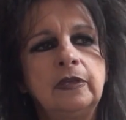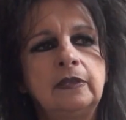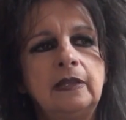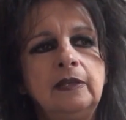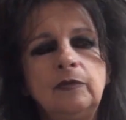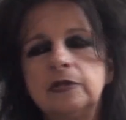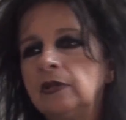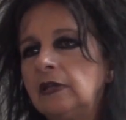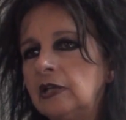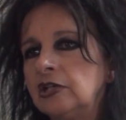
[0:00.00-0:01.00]
Italy with
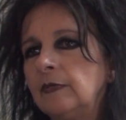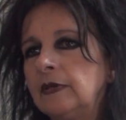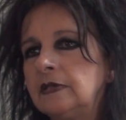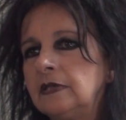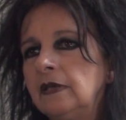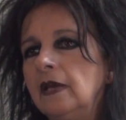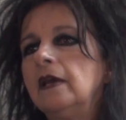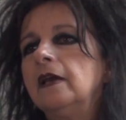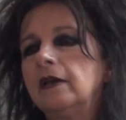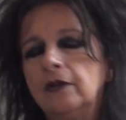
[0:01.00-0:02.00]
the Italcimenti
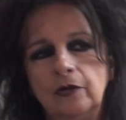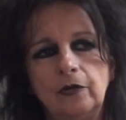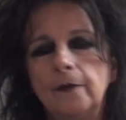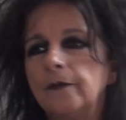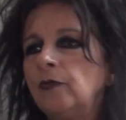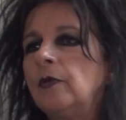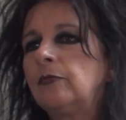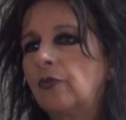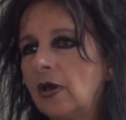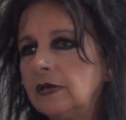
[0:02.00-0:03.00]

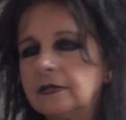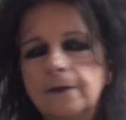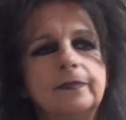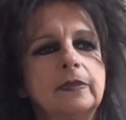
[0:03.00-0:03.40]
Women Prize